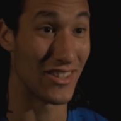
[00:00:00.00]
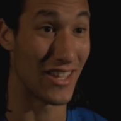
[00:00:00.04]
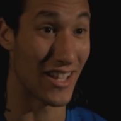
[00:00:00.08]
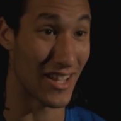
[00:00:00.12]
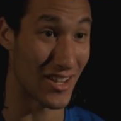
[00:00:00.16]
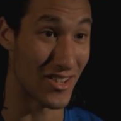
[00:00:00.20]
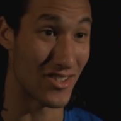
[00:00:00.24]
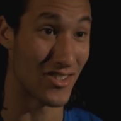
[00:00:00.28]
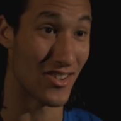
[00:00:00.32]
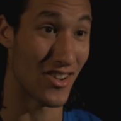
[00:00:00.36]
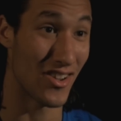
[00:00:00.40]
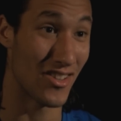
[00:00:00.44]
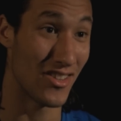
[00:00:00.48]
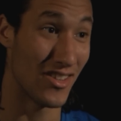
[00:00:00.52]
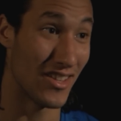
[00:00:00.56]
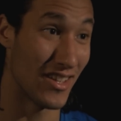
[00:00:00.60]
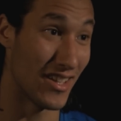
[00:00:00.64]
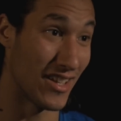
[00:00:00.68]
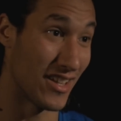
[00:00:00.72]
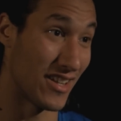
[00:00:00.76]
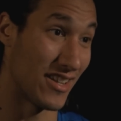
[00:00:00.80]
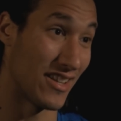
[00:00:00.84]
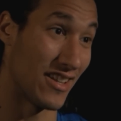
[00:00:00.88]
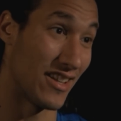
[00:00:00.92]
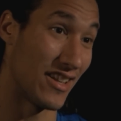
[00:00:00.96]
I enjoyed,
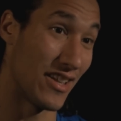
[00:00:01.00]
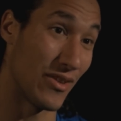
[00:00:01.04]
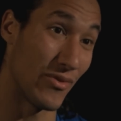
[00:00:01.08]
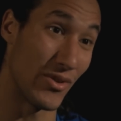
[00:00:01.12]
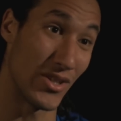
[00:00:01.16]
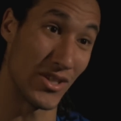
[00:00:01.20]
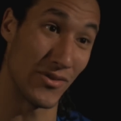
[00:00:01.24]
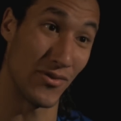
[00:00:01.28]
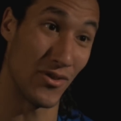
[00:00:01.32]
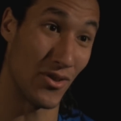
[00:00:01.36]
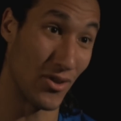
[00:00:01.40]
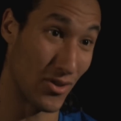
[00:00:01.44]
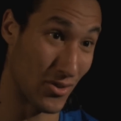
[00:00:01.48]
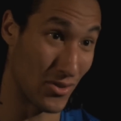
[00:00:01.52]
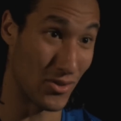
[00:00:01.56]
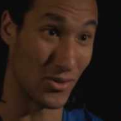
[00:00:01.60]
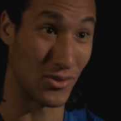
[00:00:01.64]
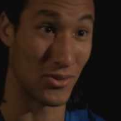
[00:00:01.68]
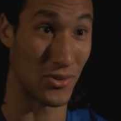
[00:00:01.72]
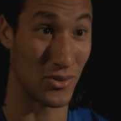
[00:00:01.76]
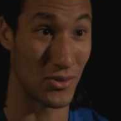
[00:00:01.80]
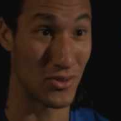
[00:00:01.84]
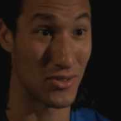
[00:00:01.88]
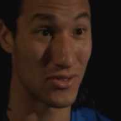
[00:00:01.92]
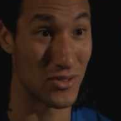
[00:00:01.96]
and it was for a good
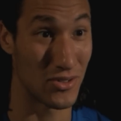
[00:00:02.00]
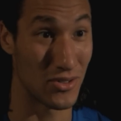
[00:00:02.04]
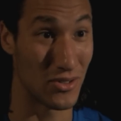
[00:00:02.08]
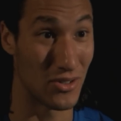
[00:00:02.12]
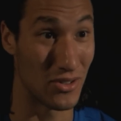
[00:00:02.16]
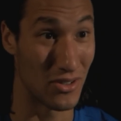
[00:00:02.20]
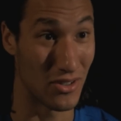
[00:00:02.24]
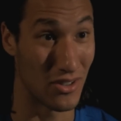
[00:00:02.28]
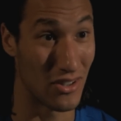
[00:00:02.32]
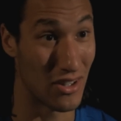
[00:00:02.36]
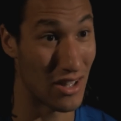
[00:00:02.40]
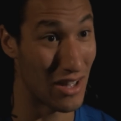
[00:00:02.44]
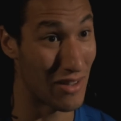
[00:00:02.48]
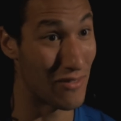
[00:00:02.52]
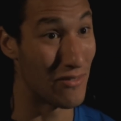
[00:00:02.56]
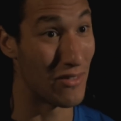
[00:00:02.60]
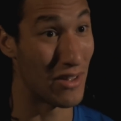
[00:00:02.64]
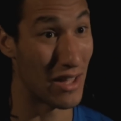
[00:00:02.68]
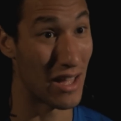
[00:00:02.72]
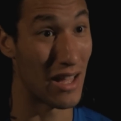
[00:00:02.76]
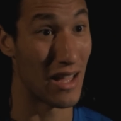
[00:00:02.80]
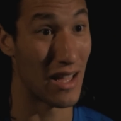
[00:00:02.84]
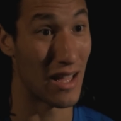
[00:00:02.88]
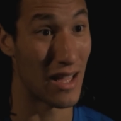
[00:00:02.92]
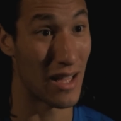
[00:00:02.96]
cause. So
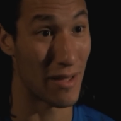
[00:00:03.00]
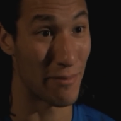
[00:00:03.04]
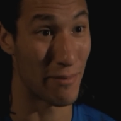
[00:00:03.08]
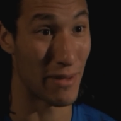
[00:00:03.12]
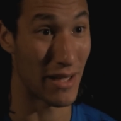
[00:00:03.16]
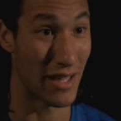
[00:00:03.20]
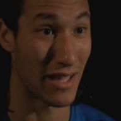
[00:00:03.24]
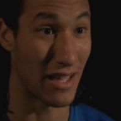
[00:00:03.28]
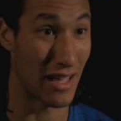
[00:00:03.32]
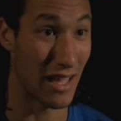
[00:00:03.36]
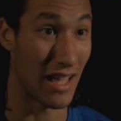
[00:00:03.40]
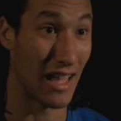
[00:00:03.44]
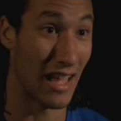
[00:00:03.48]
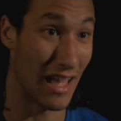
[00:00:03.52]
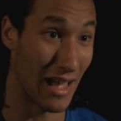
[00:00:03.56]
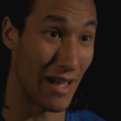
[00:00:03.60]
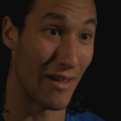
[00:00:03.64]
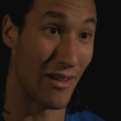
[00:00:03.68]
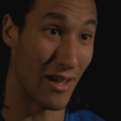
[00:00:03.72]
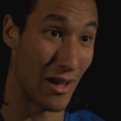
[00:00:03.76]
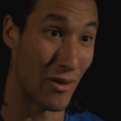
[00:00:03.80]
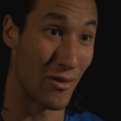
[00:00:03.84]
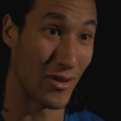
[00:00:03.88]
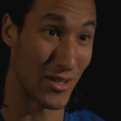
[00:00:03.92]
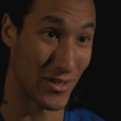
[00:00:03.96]

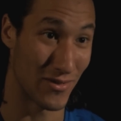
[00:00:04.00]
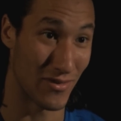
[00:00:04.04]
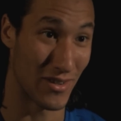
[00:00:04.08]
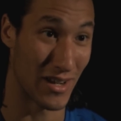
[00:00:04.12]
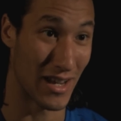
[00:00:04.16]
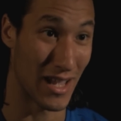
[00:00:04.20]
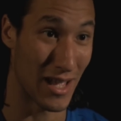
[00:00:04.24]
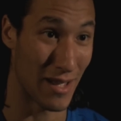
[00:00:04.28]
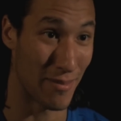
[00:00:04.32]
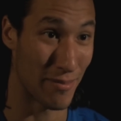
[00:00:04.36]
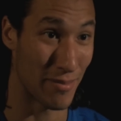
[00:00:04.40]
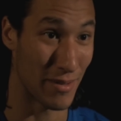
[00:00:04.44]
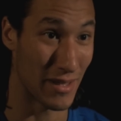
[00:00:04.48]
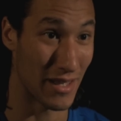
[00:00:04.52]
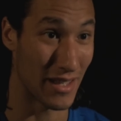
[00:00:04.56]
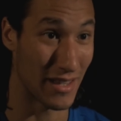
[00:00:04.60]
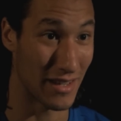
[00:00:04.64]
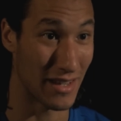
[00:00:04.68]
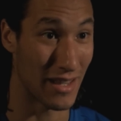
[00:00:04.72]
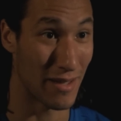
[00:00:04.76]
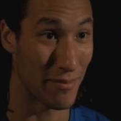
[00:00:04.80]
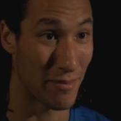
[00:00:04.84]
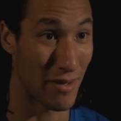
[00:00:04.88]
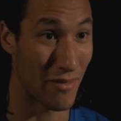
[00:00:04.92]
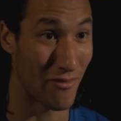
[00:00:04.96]
I was very happy, and
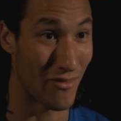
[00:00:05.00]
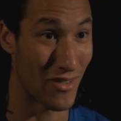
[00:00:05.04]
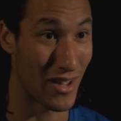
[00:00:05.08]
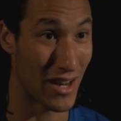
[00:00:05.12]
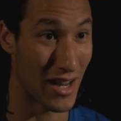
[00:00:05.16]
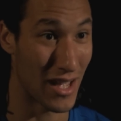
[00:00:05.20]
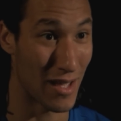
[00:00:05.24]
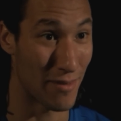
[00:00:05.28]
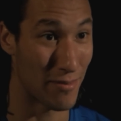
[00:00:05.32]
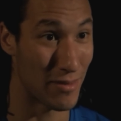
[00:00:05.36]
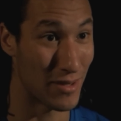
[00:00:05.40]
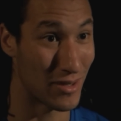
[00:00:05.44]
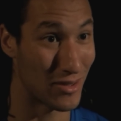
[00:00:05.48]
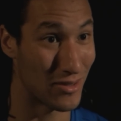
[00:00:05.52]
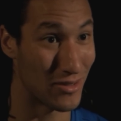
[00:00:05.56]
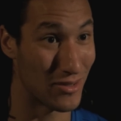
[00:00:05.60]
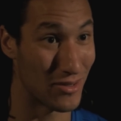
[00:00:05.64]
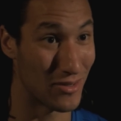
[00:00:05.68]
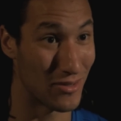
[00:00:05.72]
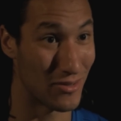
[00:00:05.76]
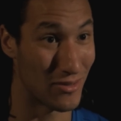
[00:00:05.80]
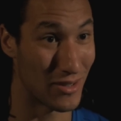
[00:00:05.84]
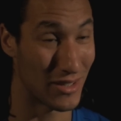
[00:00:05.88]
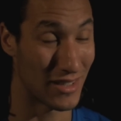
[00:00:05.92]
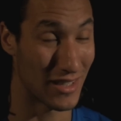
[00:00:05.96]
I'm very happy to
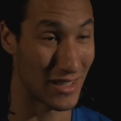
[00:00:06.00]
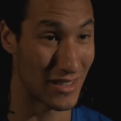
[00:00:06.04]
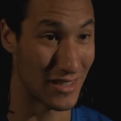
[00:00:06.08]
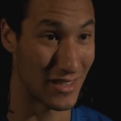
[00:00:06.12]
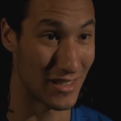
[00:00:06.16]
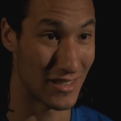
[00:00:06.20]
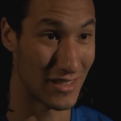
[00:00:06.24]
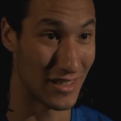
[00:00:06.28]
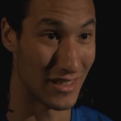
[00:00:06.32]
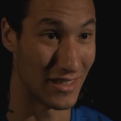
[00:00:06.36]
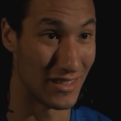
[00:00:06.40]
what I did.